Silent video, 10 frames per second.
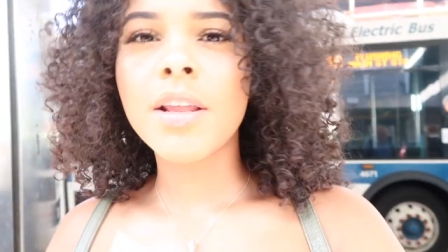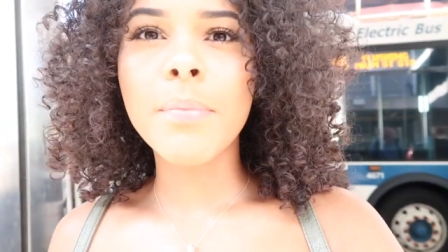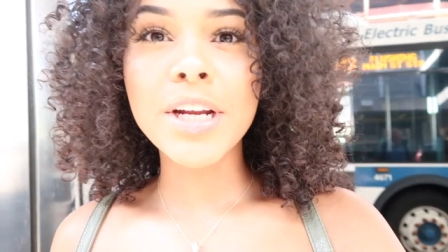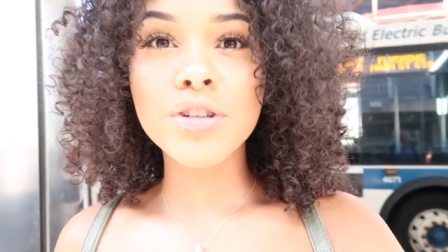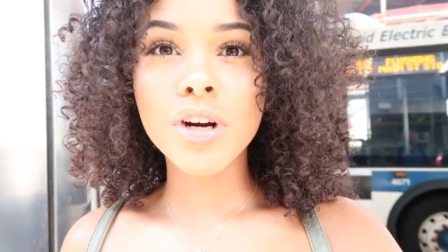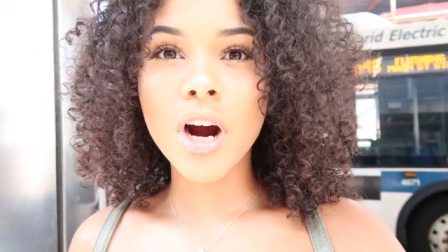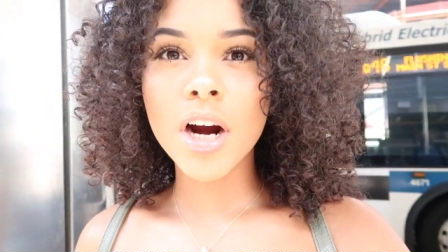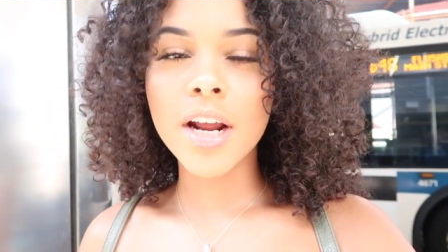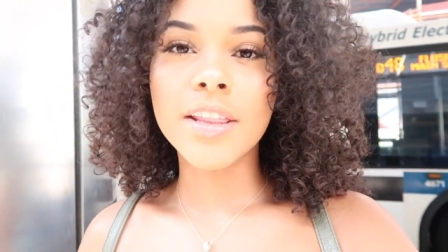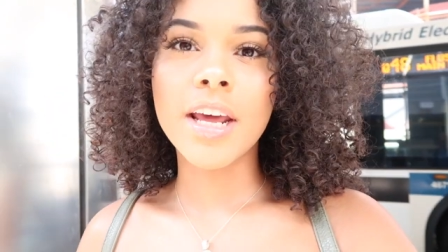the Metro
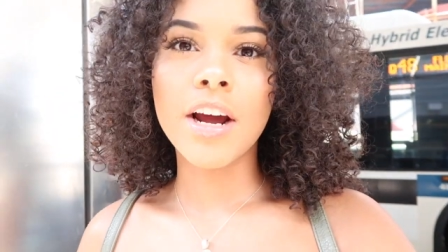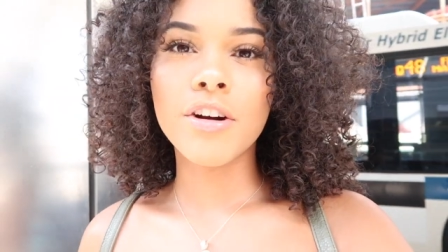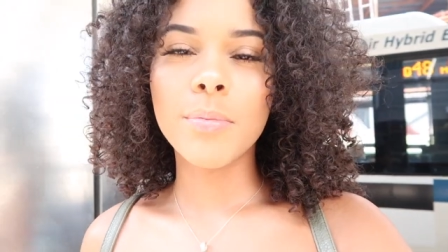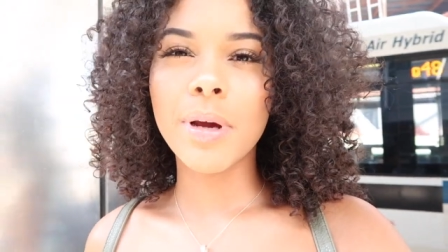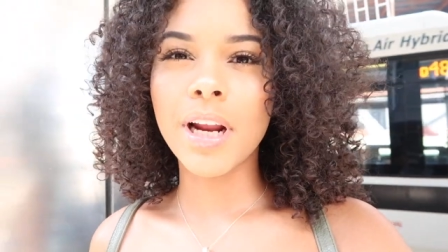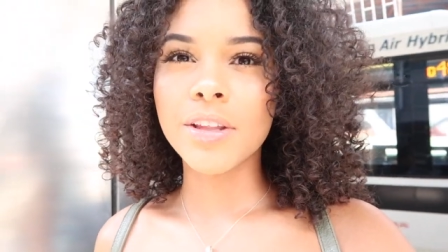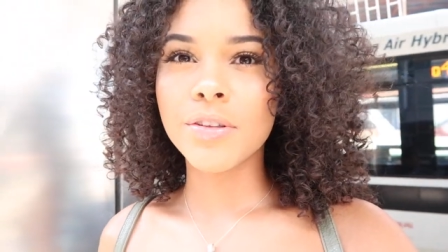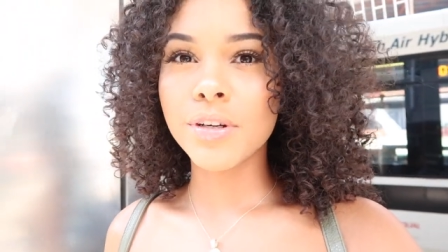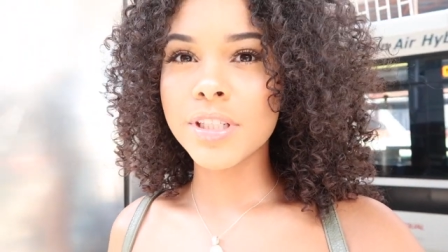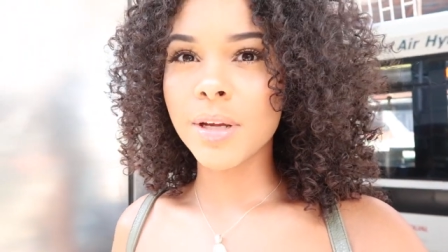card and then I only paid like
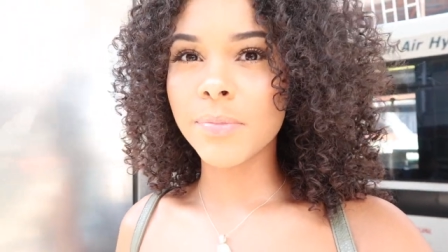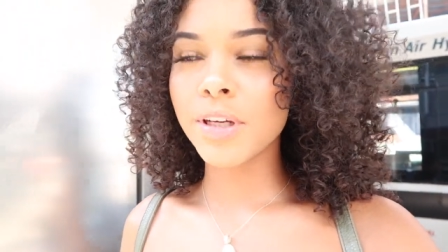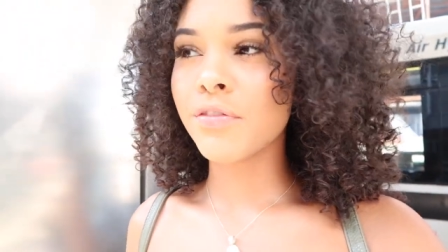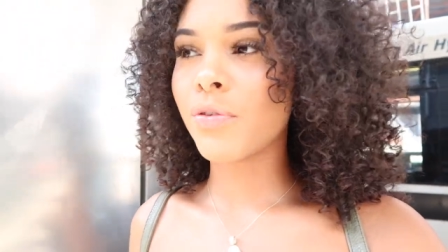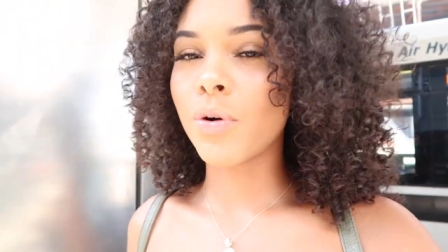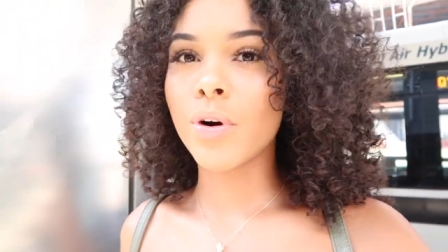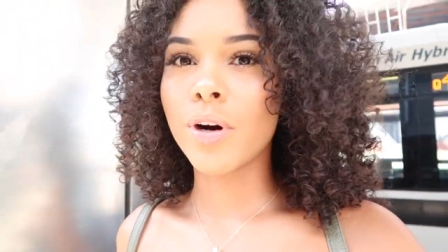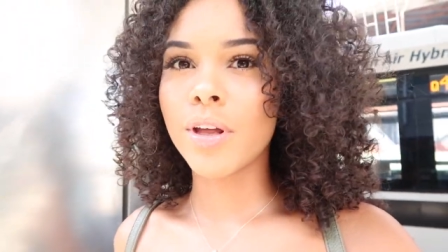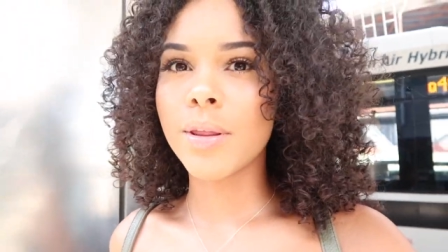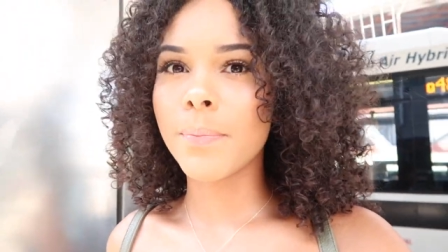three something
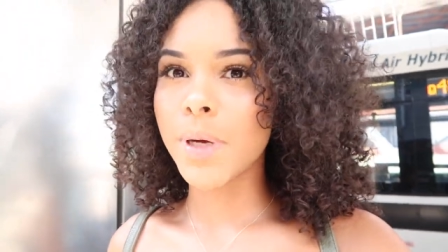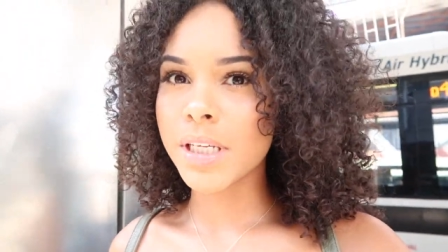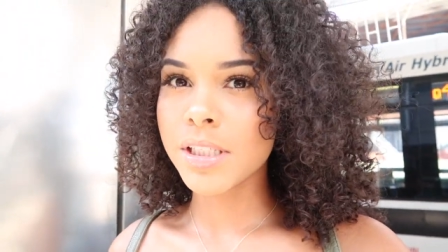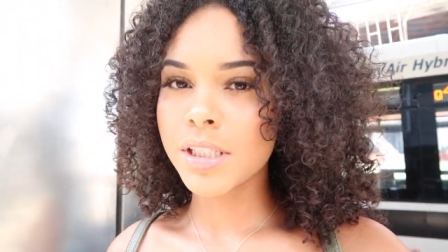for the bus.